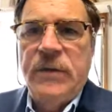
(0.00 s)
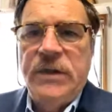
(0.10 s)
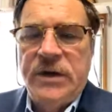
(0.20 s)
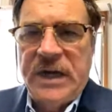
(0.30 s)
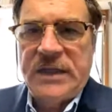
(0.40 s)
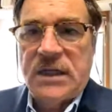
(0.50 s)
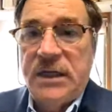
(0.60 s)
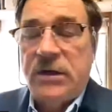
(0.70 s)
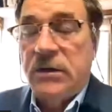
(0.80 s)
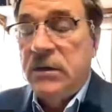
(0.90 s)
their next
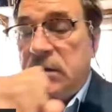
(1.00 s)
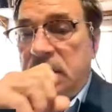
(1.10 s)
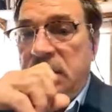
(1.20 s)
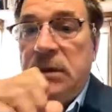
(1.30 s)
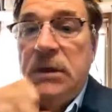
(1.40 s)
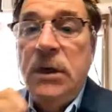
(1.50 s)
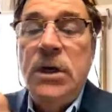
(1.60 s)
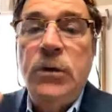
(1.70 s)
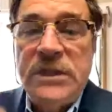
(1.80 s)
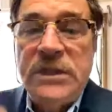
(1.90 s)
leader,
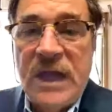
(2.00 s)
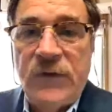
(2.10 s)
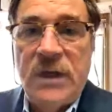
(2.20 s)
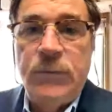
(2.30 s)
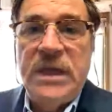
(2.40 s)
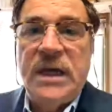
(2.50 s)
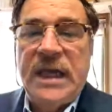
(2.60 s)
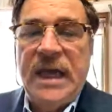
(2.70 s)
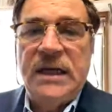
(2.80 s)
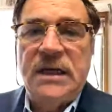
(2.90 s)
who would definitely be a
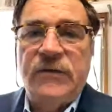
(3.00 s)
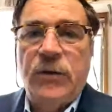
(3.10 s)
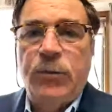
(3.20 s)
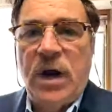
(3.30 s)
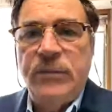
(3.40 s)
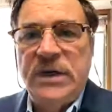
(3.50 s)
candidate for prime